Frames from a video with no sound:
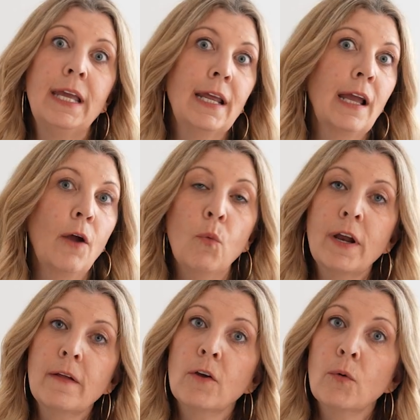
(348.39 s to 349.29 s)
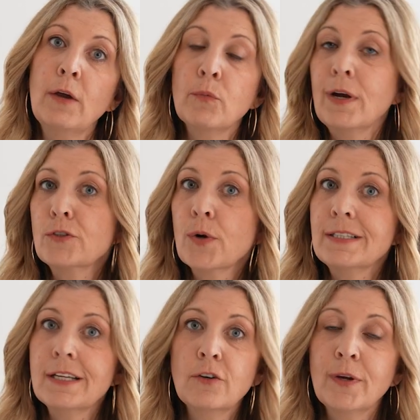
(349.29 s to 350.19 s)
eating at one of the great
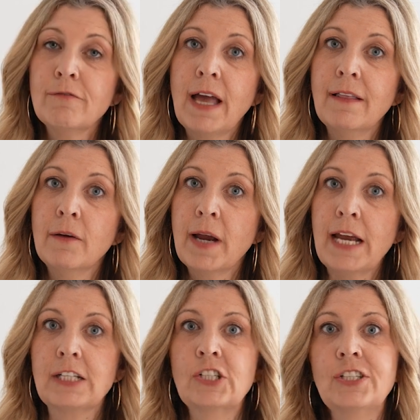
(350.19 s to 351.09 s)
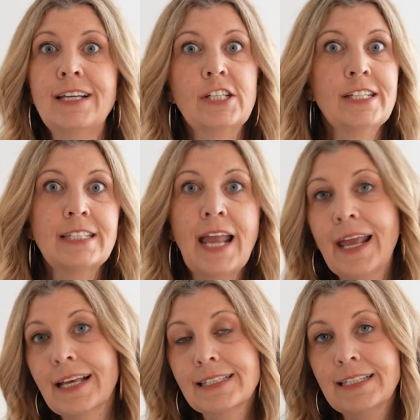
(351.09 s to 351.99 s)
restaurants in Green Valley Ranch, such as
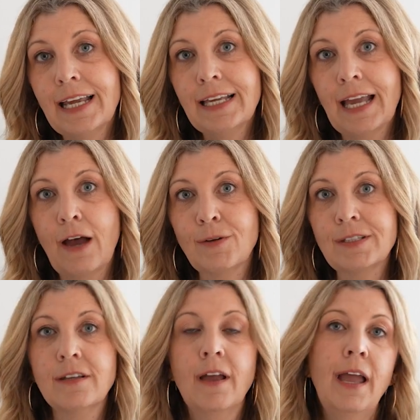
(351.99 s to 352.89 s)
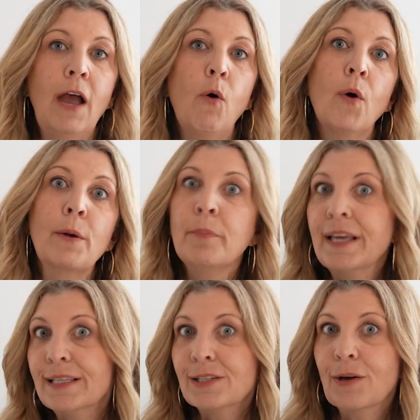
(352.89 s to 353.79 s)
Hank's Steakhouse or
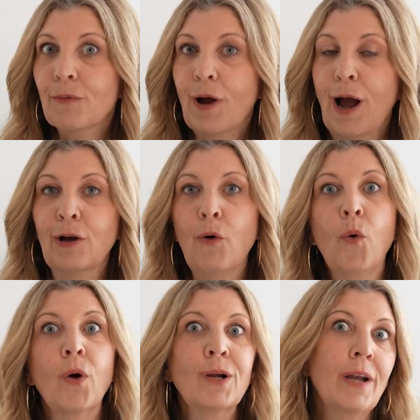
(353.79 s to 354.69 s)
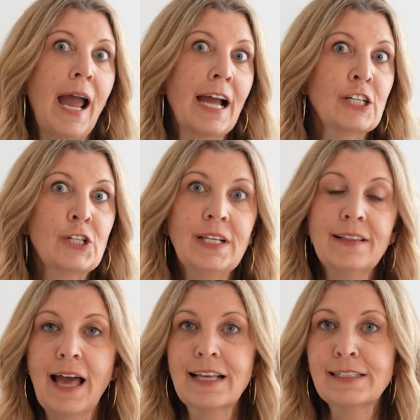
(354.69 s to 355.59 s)
Pizza Rock, or actually
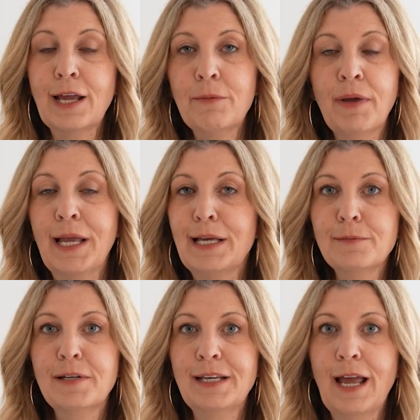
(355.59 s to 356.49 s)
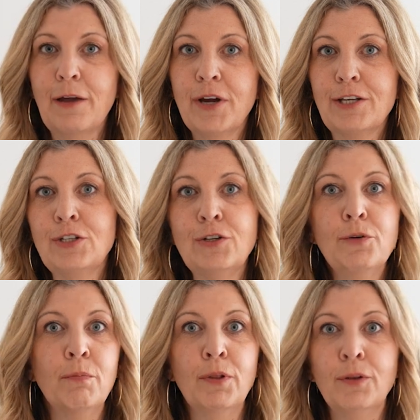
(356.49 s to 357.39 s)
last night, my husband and I went
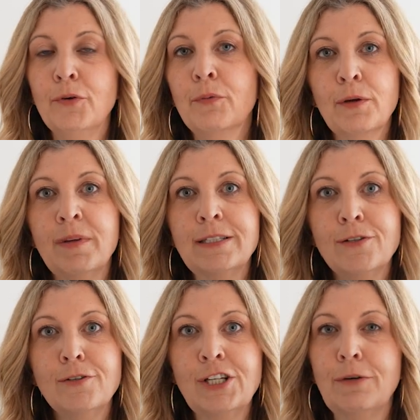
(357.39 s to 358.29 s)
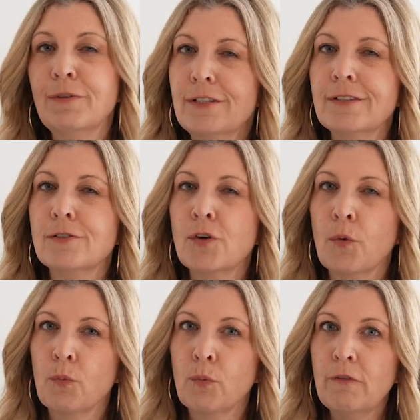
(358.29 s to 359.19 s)
to Blue Ribbon Sushi, which is
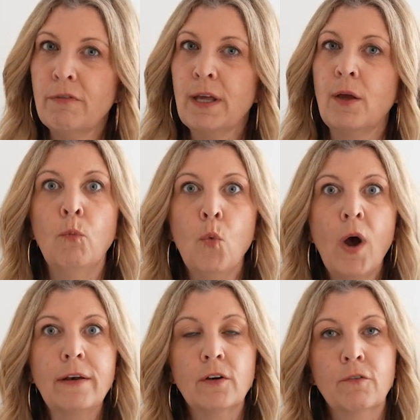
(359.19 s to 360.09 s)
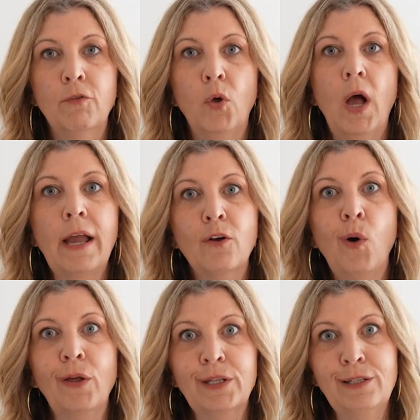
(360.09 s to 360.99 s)
terrific, wonderful, high
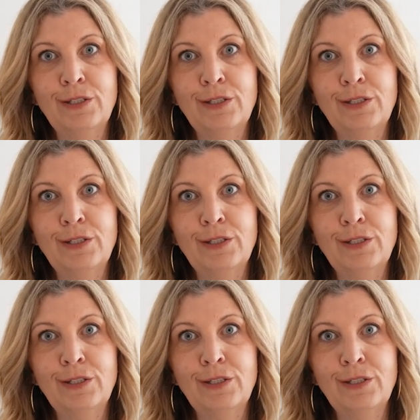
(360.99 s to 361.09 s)
quality